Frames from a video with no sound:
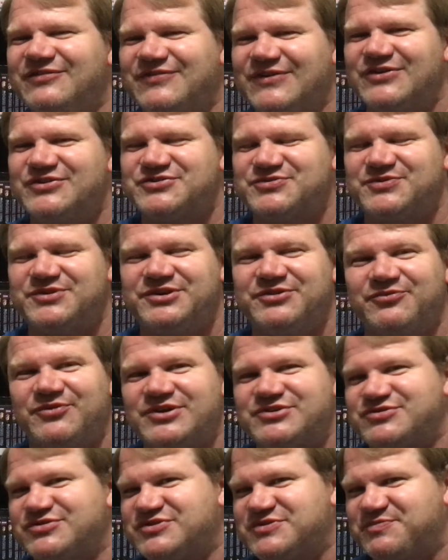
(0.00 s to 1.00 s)
first one. In
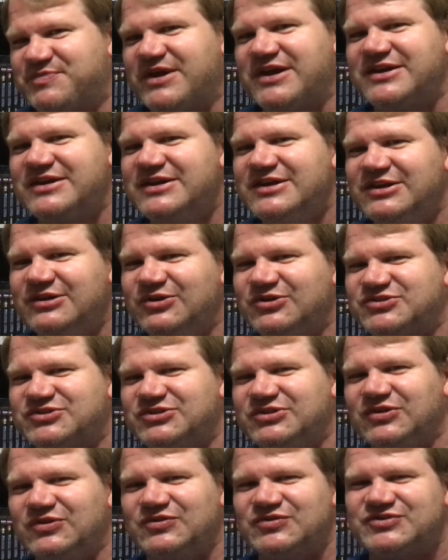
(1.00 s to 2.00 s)
retrospect, it looks a
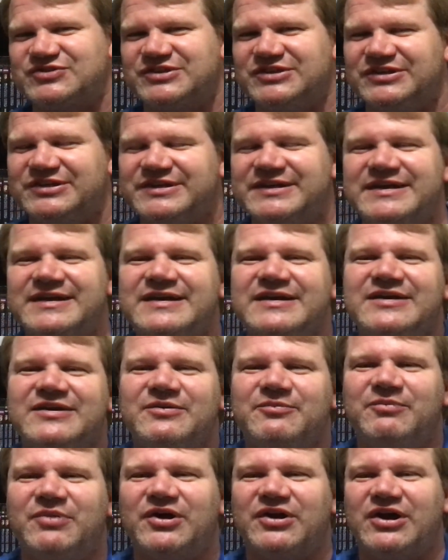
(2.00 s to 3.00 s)
little silly.
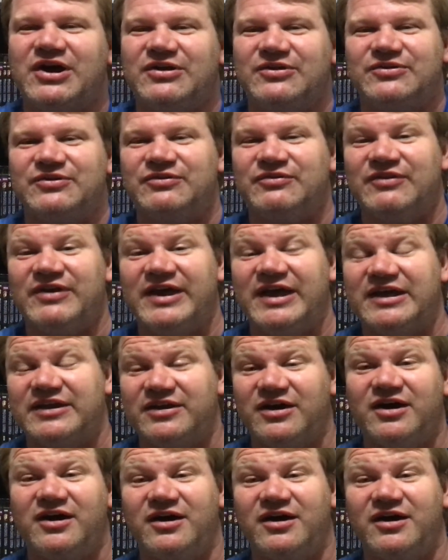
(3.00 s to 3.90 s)
But other than that,